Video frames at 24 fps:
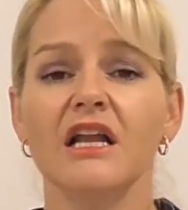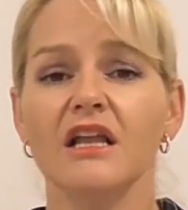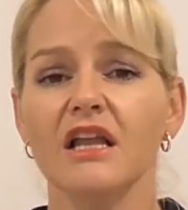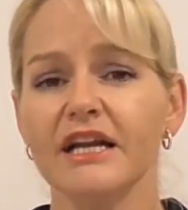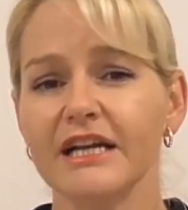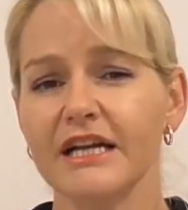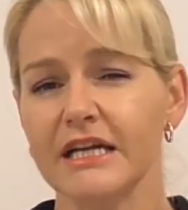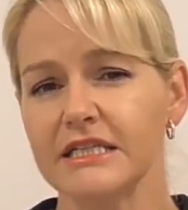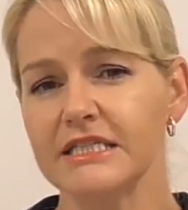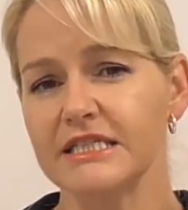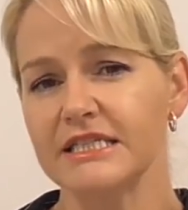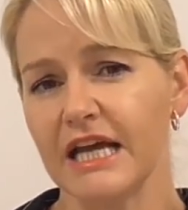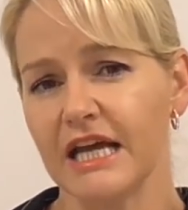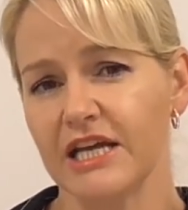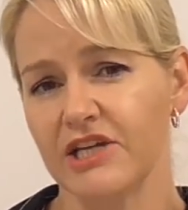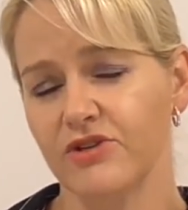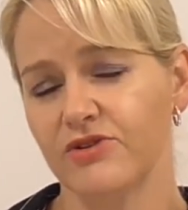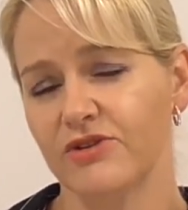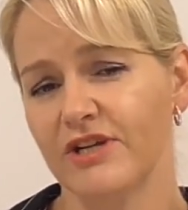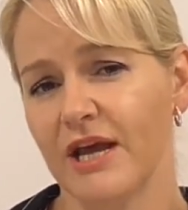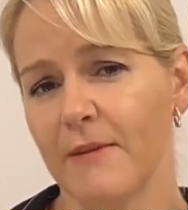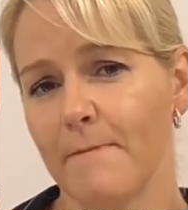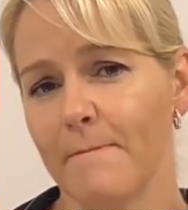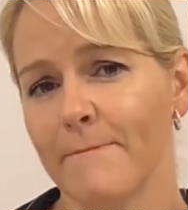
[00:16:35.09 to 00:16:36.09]
Like I say,
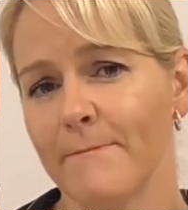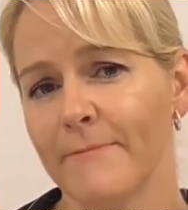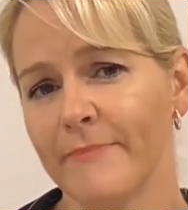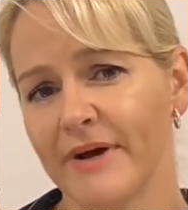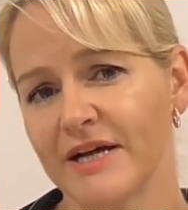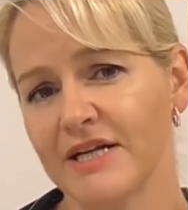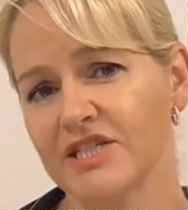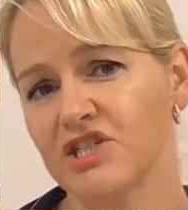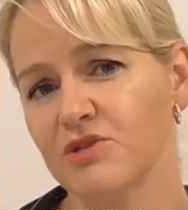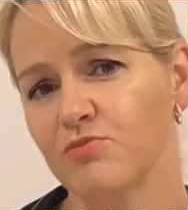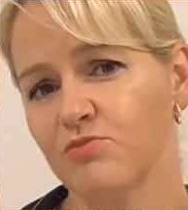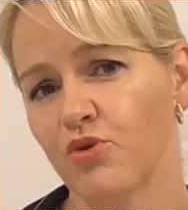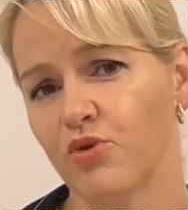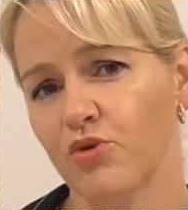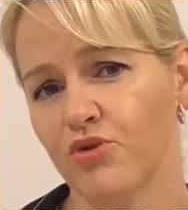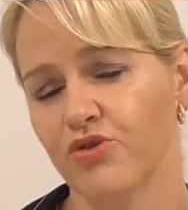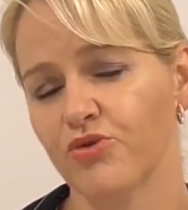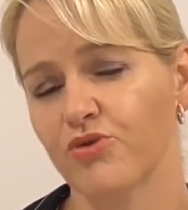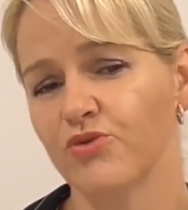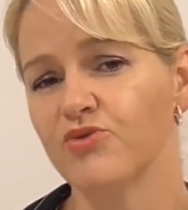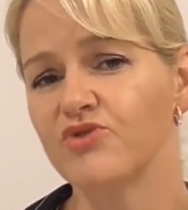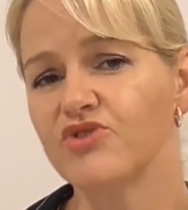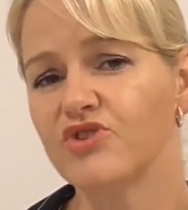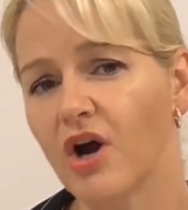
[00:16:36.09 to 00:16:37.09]
you'd get much more
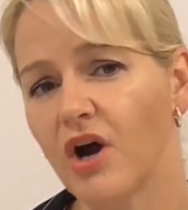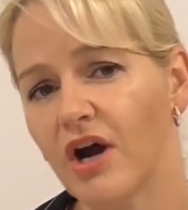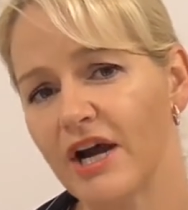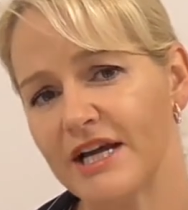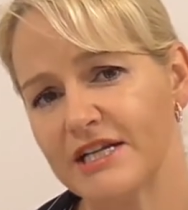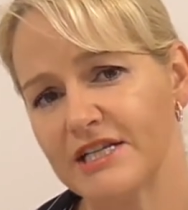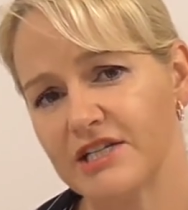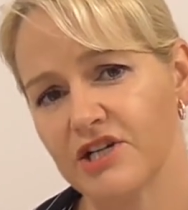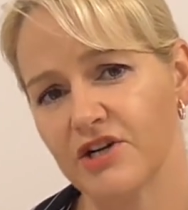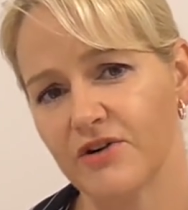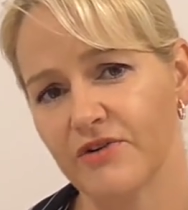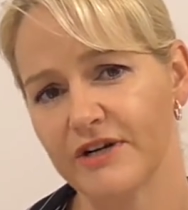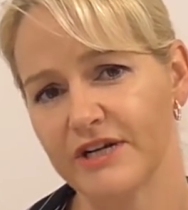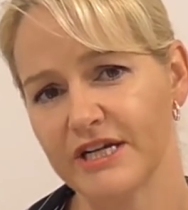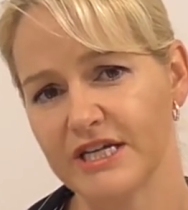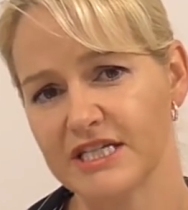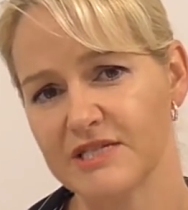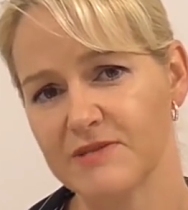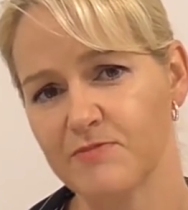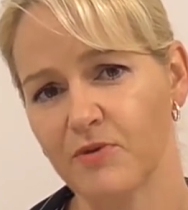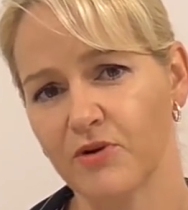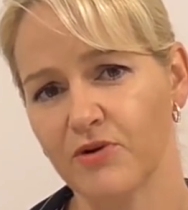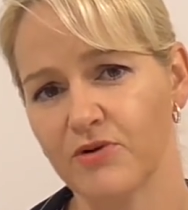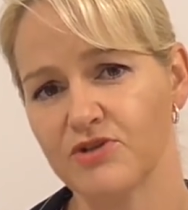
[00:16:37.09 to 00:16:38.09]
through dietary
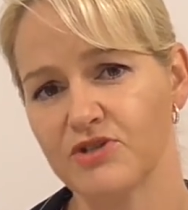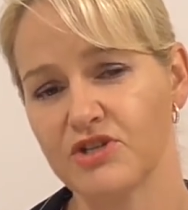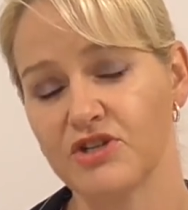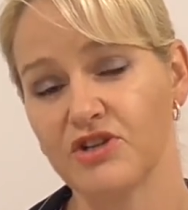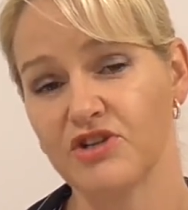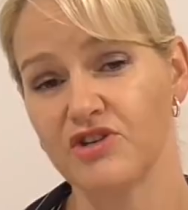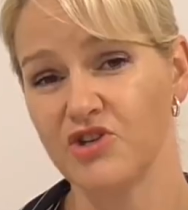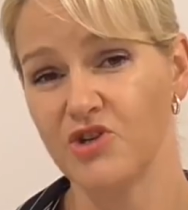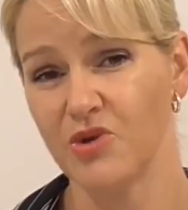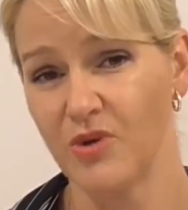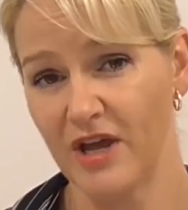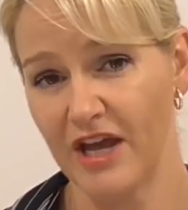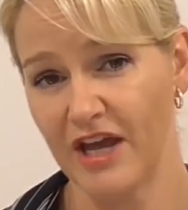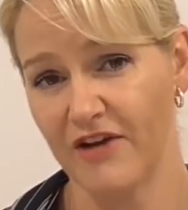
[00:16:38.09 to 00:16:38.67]
exposure than you